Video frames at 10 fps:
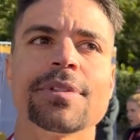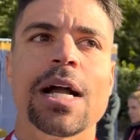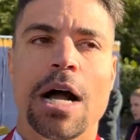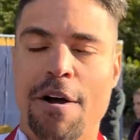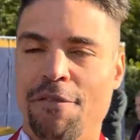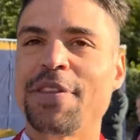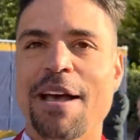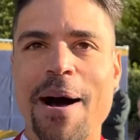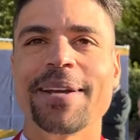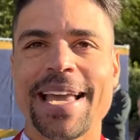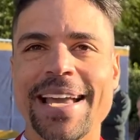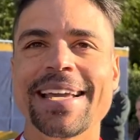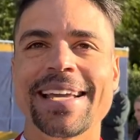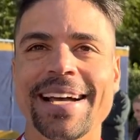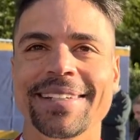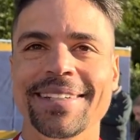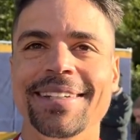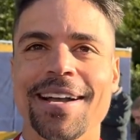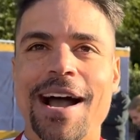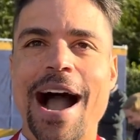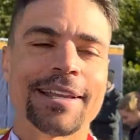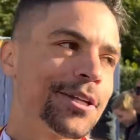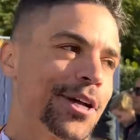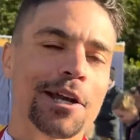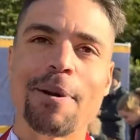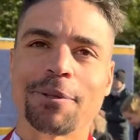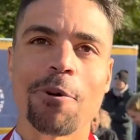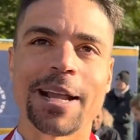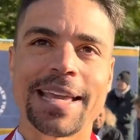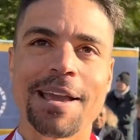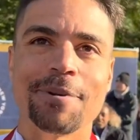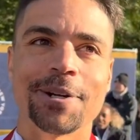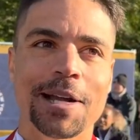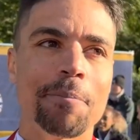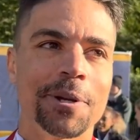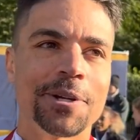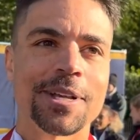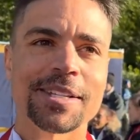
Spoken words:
Oh, I fit that mile. Yeah. So, I know you're talking about the one I came here a couple years ago.